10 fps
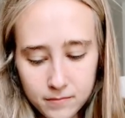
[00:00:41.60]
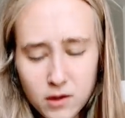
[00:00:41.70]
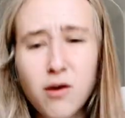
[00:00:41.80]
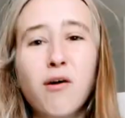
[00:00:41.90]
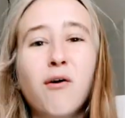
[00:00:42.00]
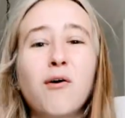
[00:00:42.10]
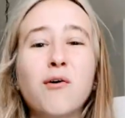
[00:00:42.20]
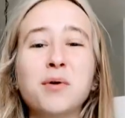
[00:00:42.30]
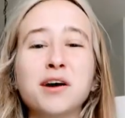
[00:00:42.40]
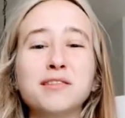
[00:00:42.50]
Oh,
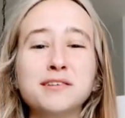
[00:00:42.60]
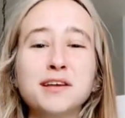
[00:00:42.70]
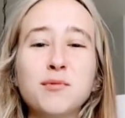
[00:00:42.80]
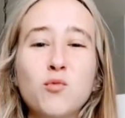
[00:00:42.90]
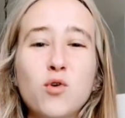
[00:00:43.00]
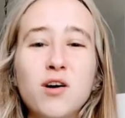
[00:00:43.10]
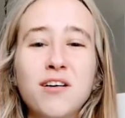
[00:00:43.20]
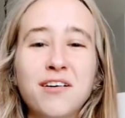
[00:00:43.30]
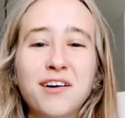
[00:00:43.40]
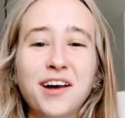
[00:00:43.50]
we got the same
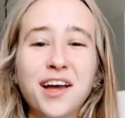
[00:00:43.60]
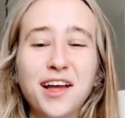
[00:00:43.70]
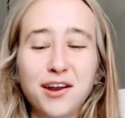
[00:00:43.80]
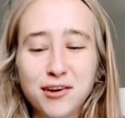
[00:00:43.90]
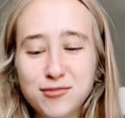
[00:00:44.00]
one.